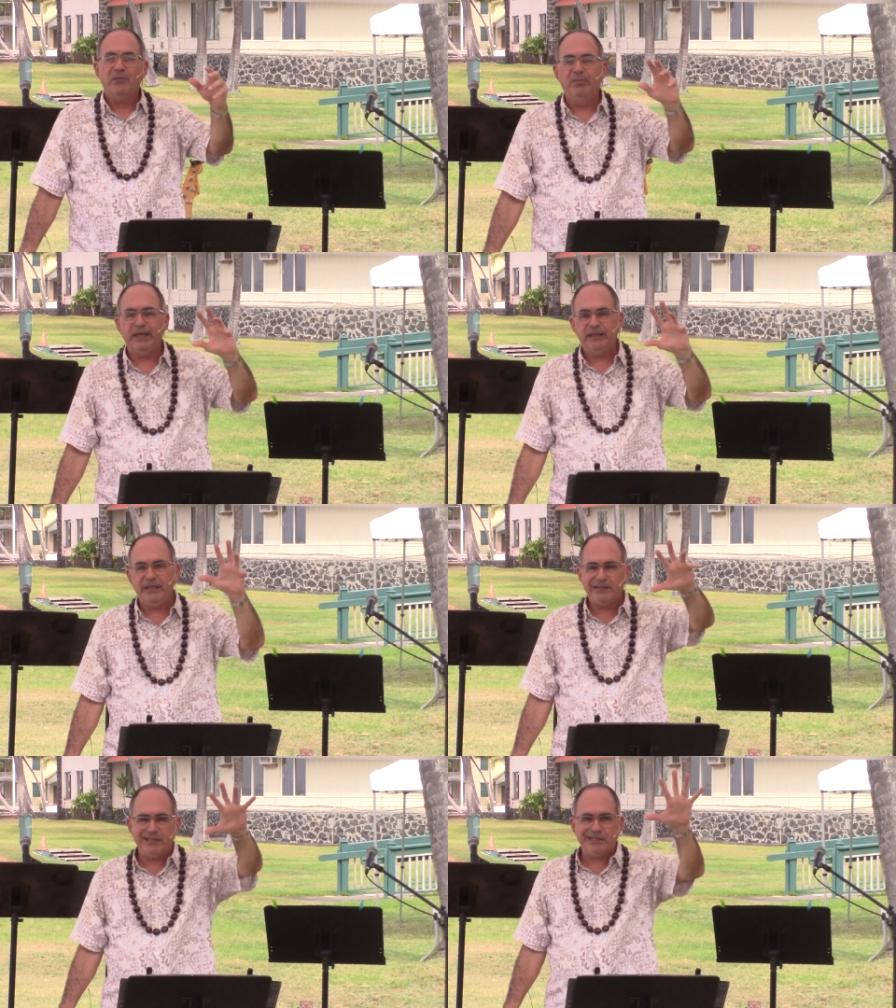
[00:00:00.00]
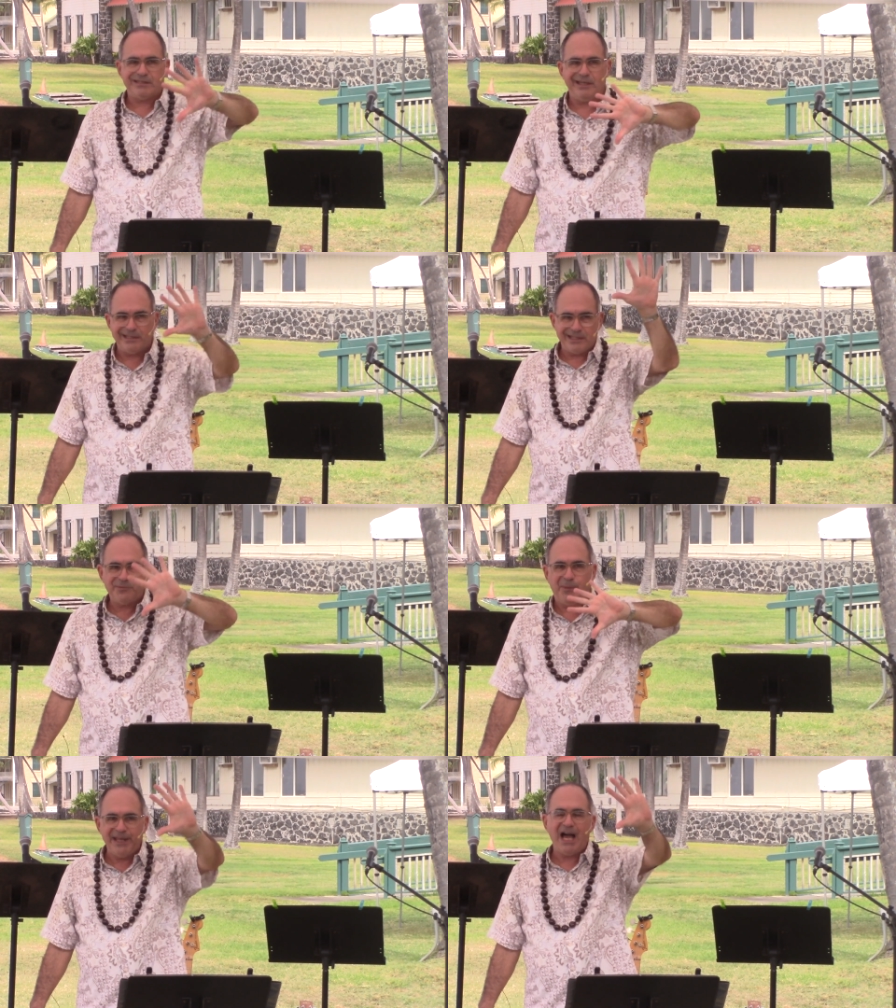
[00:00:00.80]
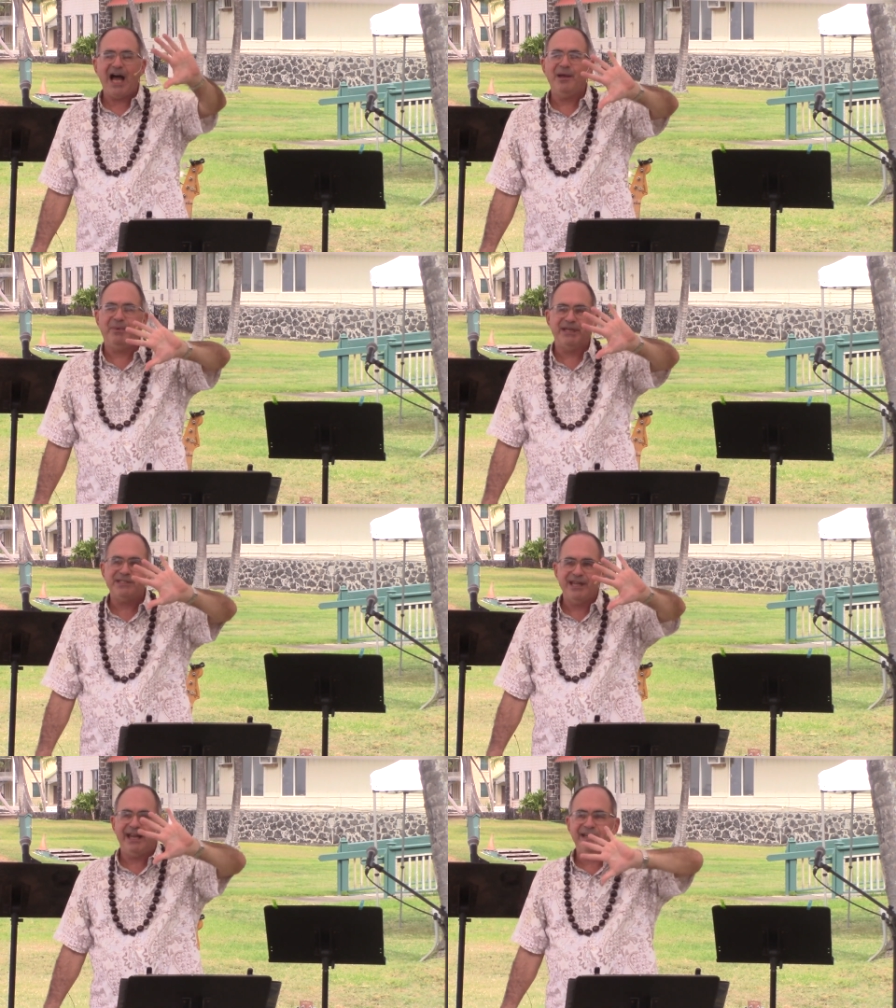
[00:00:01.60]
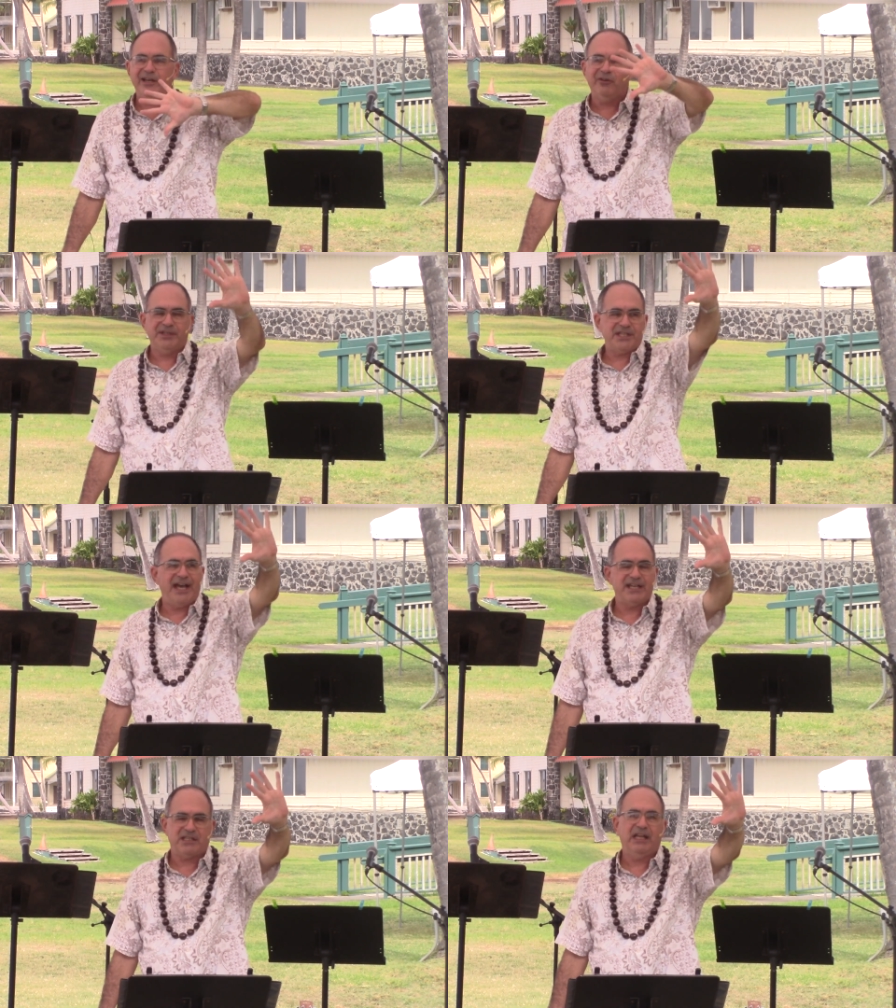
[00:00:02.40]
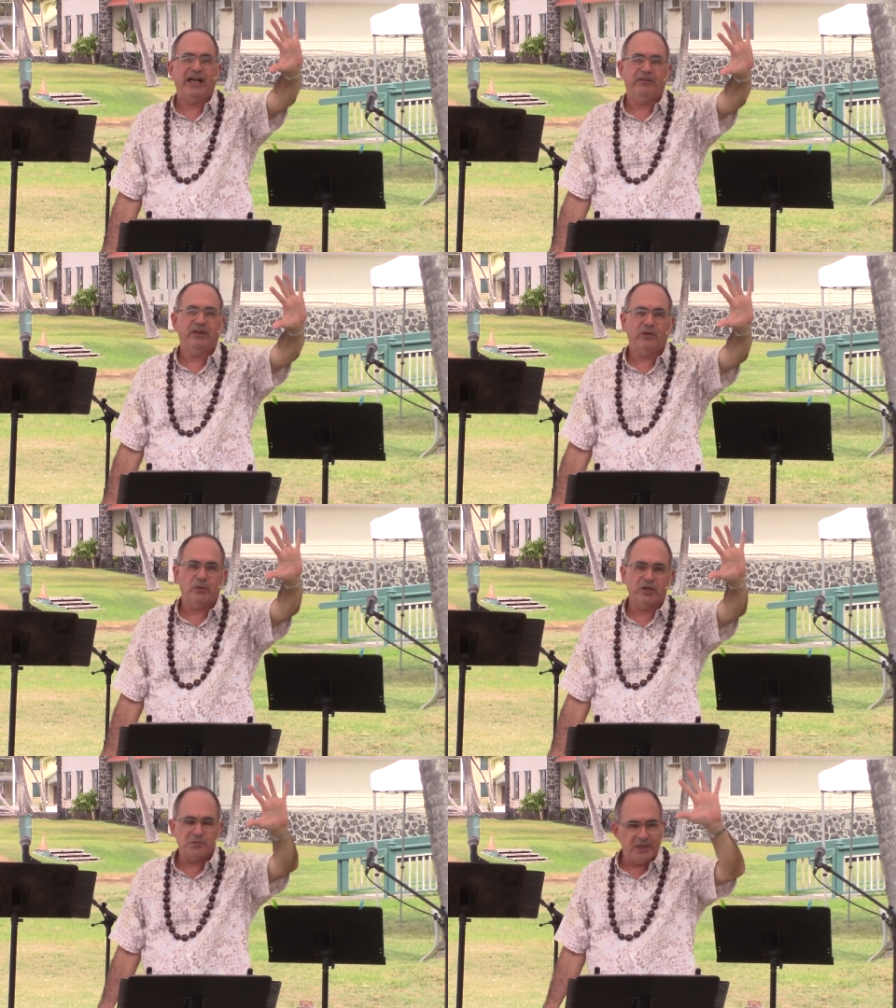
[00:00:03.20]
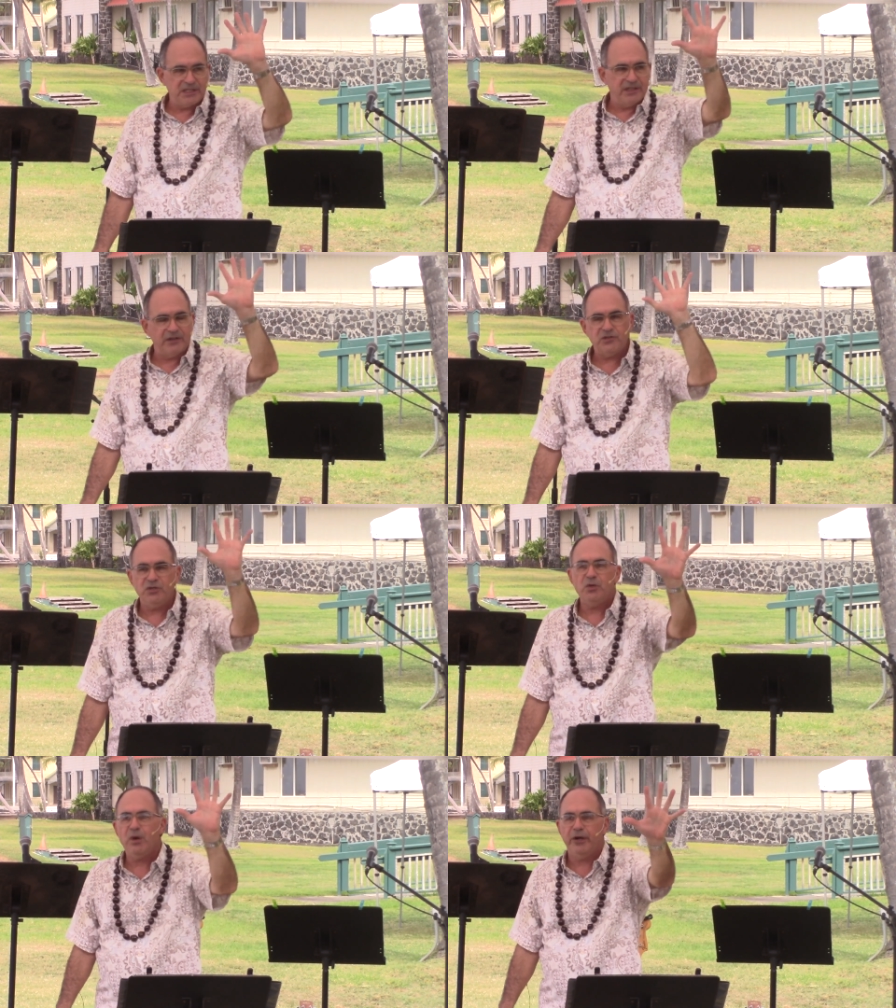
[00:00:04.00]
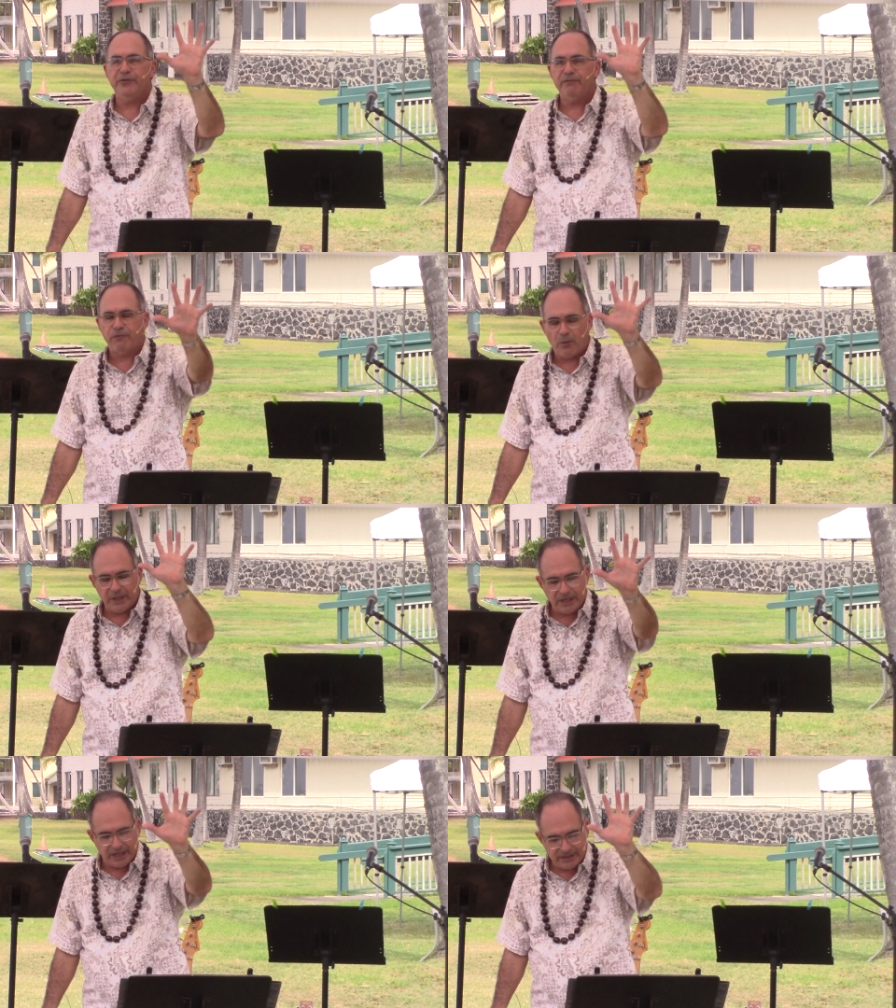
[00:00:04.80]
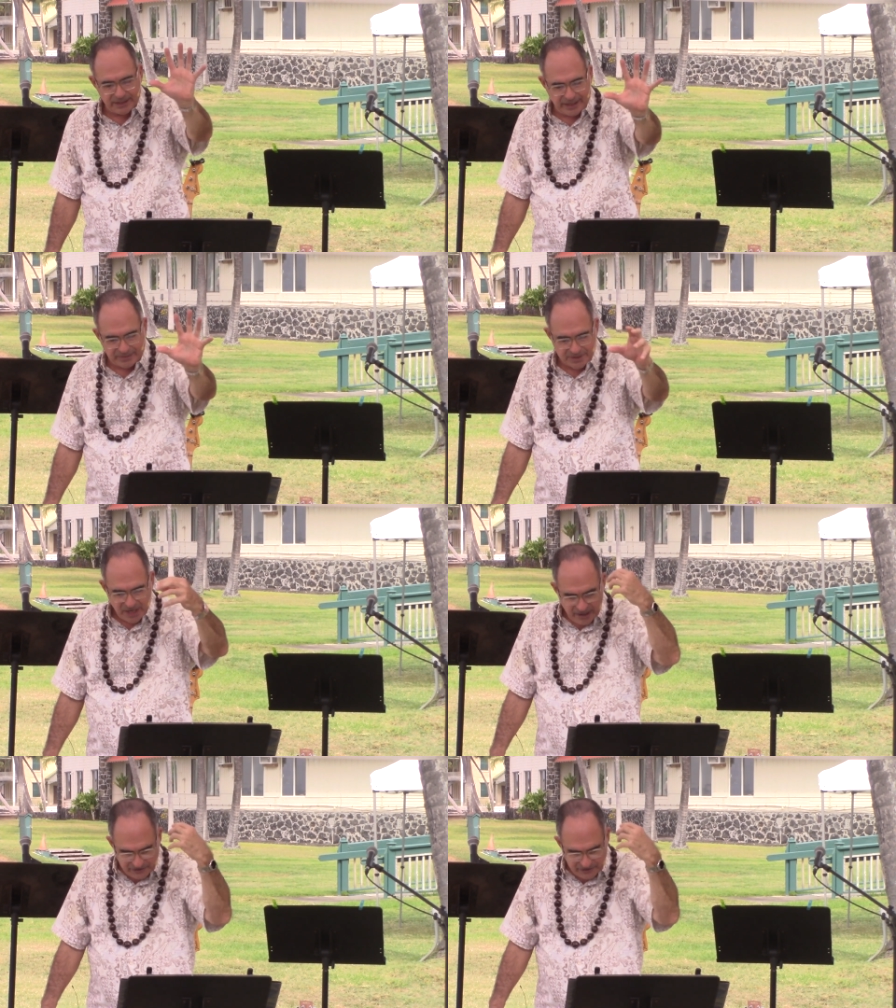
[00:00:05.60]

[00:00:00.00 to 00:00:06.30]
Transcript: But it, it's, it's, it's pretty high, but it's not nearly as high as a lot of other words, but it's in there 249 times.